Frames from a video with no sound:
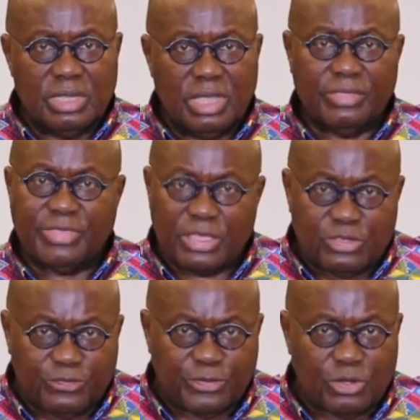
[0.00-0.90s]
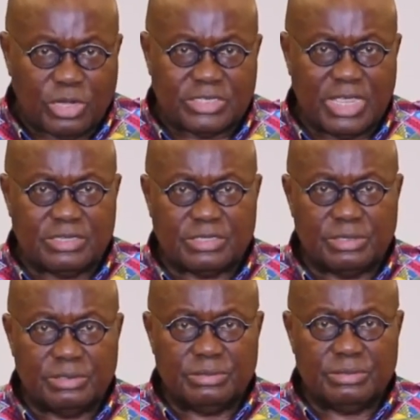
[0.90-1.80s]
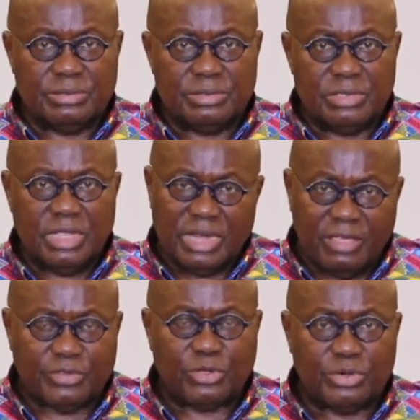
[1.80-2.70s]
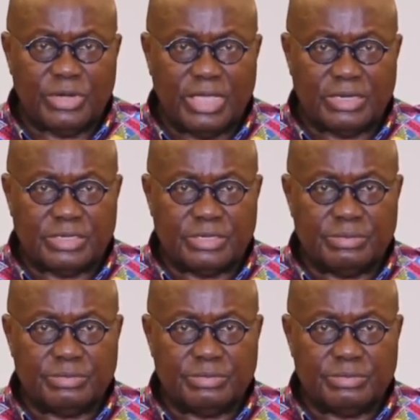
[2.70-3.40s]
I thank you for your attention, and have a good night.